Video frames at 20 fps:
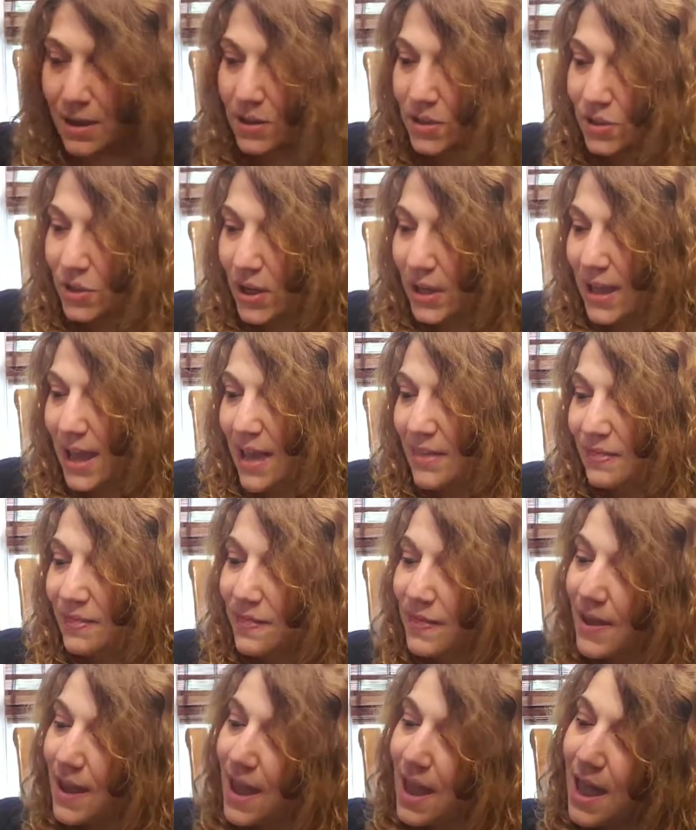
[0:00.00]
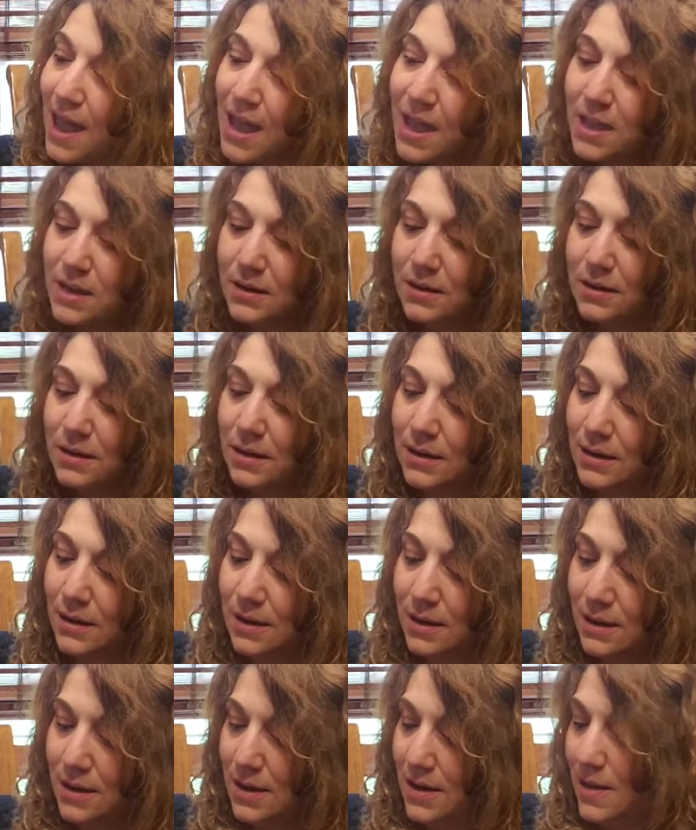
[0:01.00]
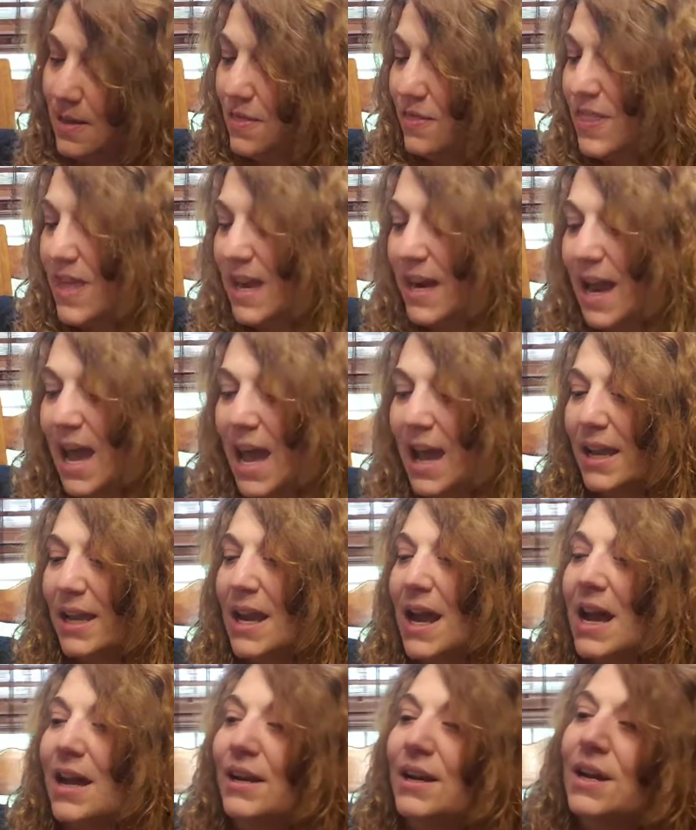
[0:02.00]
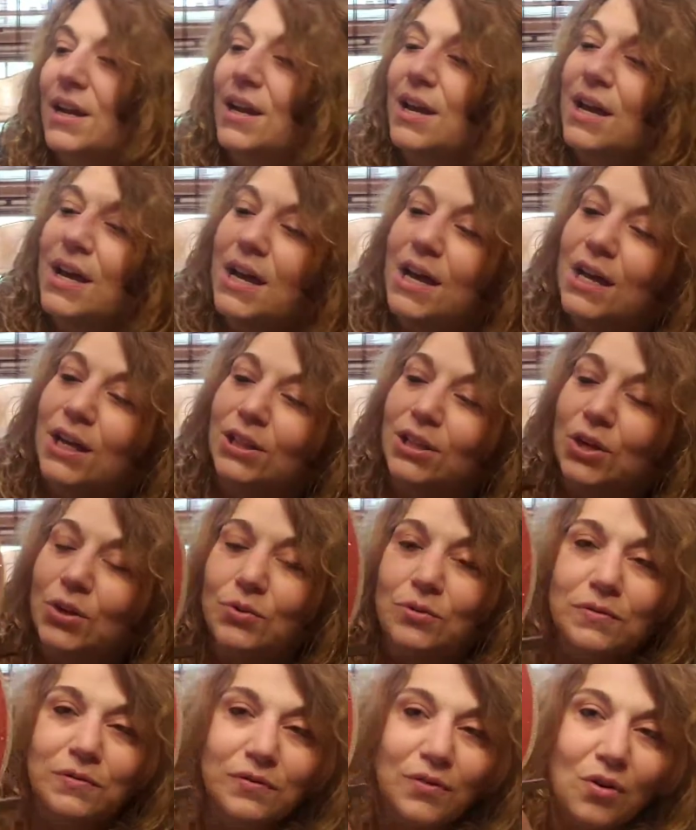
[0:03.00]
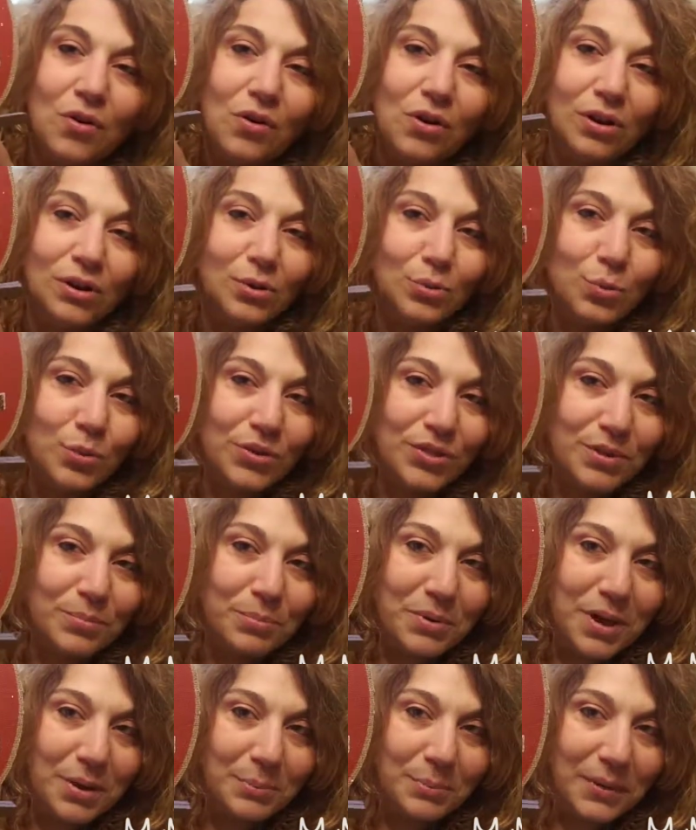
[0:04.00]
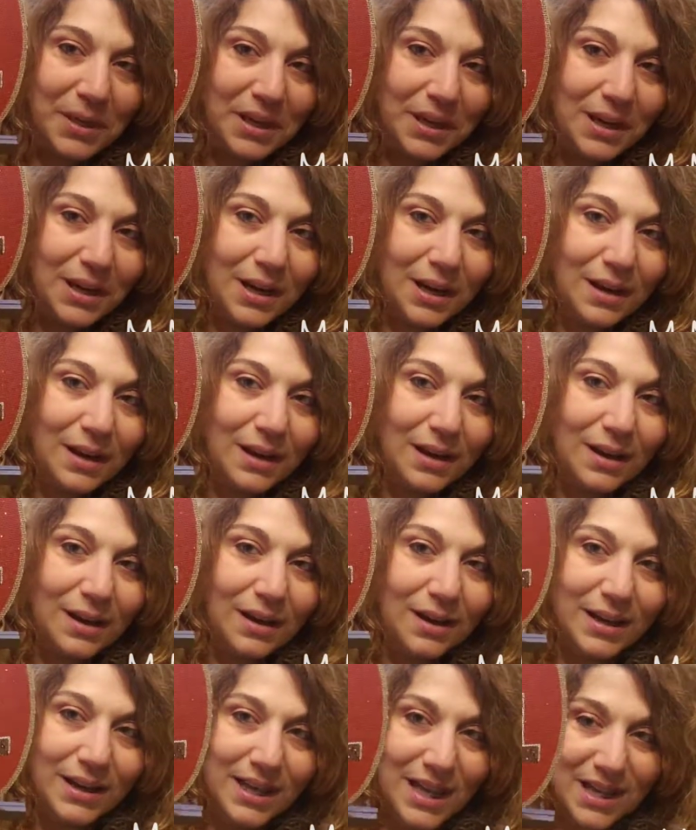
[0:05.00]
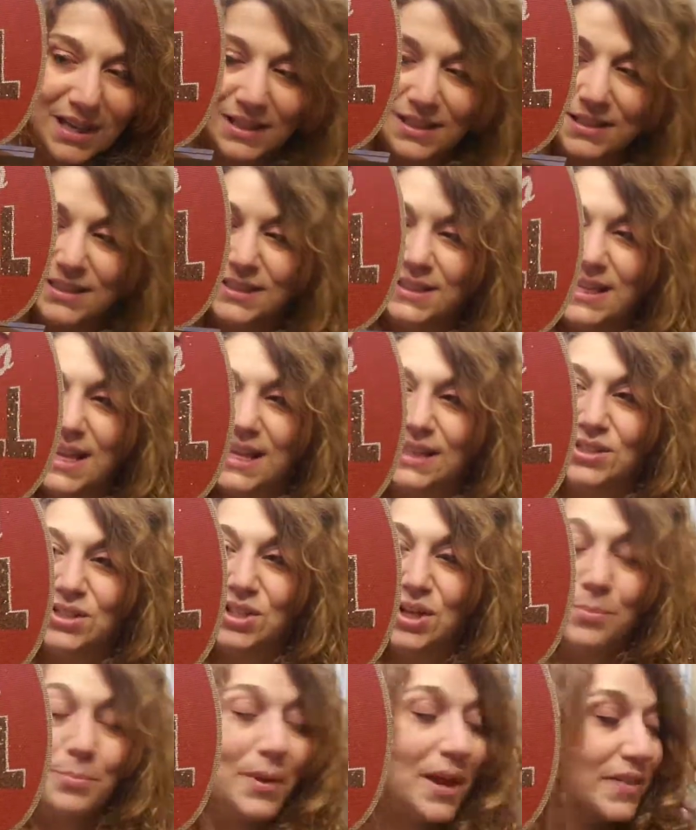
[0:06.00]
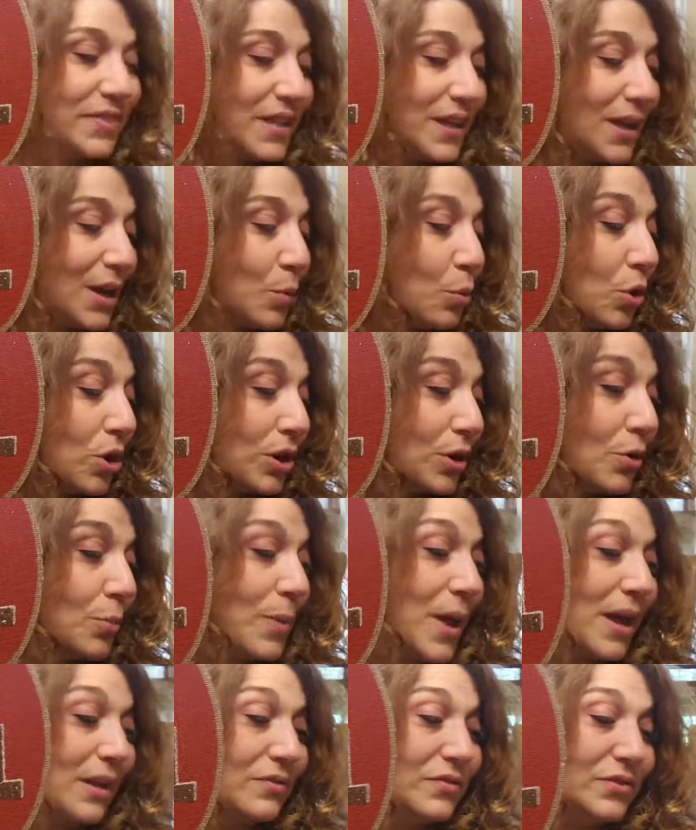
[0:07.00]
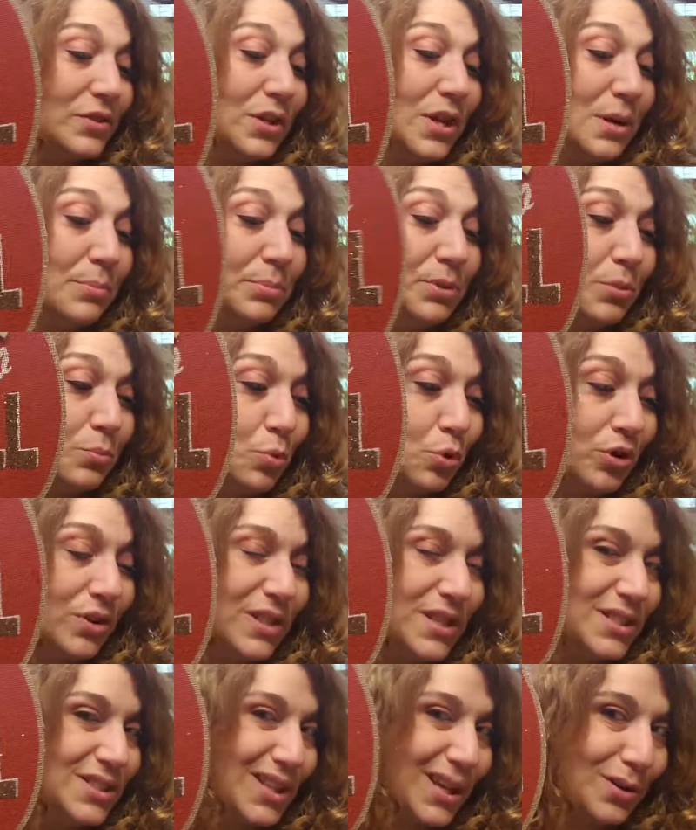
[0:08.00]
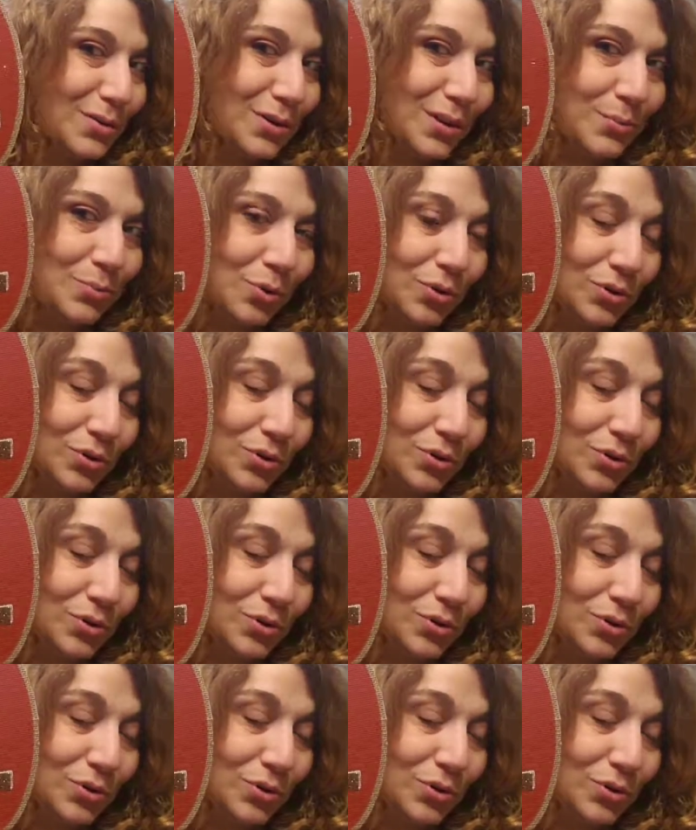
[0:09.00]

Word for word: So I got that. Then I got Hello Fall with the pumpkin. Again, it stands up. I think I want to go back for a couple more of these. I only